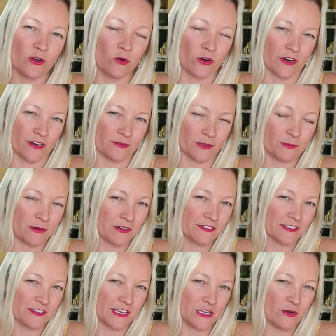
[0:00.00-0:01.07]
or the
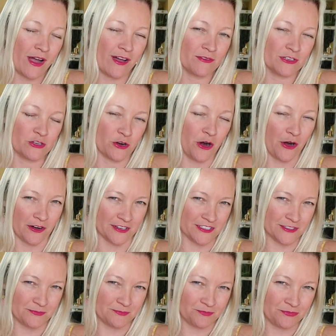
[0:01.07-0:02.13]
person that you have in your
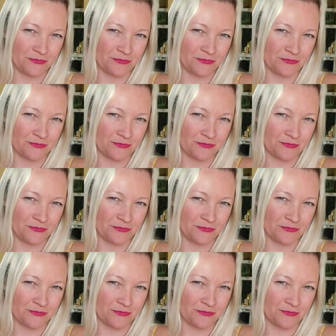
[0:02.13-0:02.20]
heart.